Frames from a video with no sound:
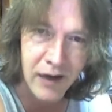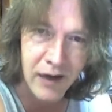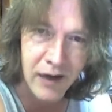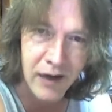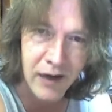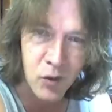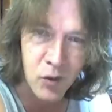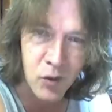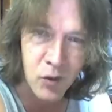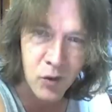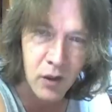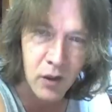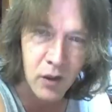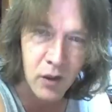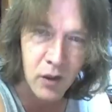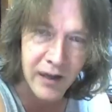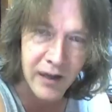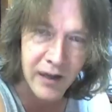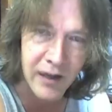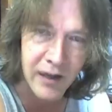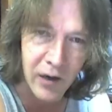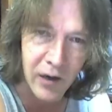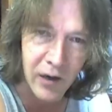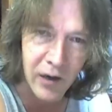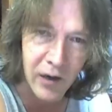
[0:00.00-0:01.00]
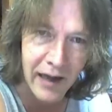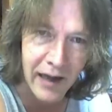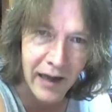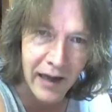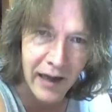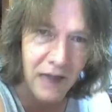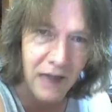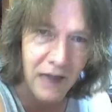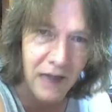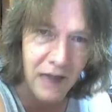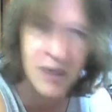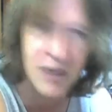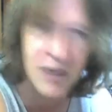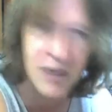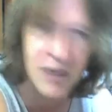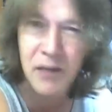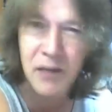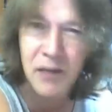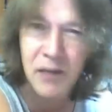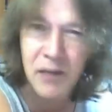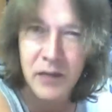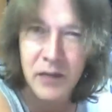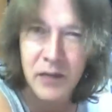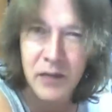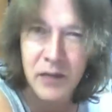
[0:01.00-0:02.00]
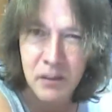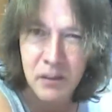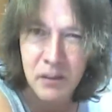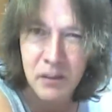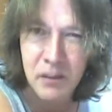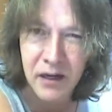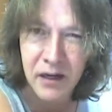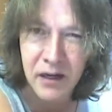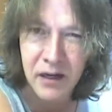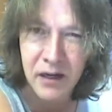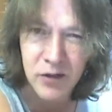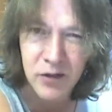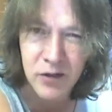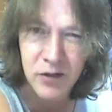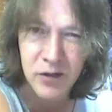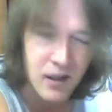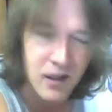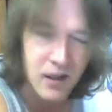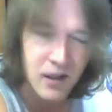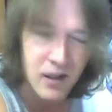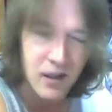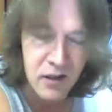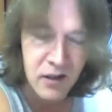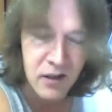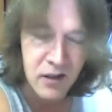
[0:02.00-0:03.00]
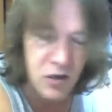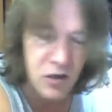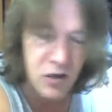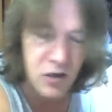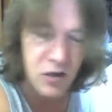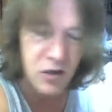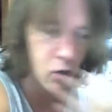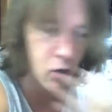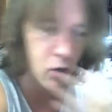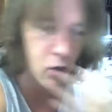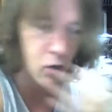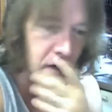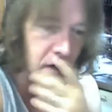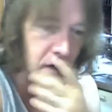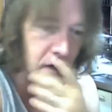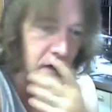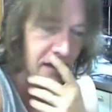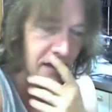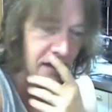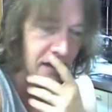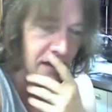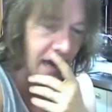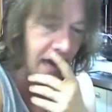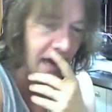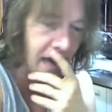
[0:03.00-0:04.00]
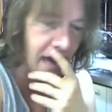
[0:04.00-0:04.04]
add to the water that I already have. Same thing with the tomatoes. There's some water in